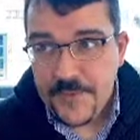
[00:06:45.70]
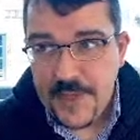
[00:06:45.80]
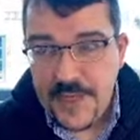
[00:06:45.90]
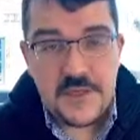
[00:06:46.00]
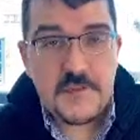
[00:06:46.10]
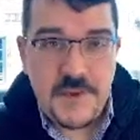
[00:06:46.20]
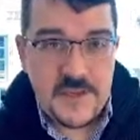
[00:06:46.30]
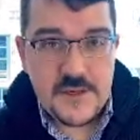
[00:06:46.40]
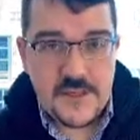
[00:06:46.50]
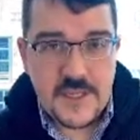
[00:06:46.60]

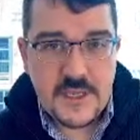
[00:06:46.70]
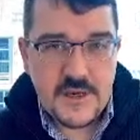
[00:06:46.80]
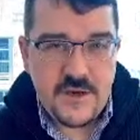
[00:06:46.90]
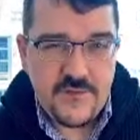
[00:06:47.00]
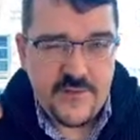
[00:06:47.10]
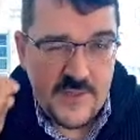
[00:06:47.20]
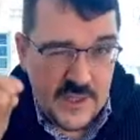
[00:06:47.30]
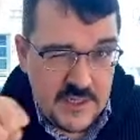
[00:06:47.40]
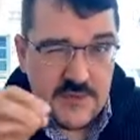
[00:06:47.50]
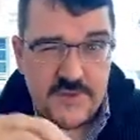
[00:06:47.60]
independently of the
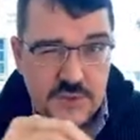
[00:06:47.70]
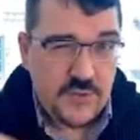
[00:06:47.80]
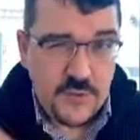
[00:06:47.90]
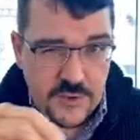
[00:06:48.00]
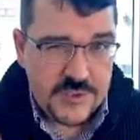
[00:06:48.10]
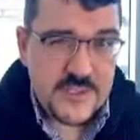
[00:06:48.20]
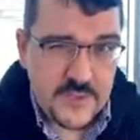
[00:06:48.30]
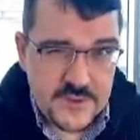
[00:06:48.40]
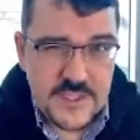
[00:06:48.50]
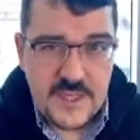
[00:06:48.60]
individual words that
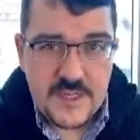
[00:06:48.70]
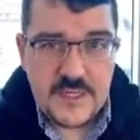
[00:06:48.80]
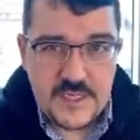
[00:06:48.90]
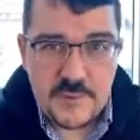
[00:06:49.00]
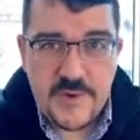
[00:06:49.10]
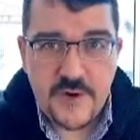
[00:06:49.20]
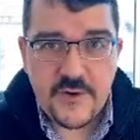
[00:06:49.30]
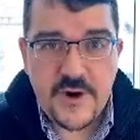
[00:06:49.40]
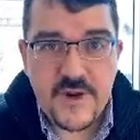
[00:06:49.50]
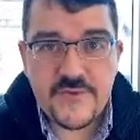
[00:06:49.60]
you're saying in each
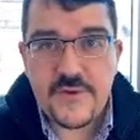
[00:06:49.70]
paragraph.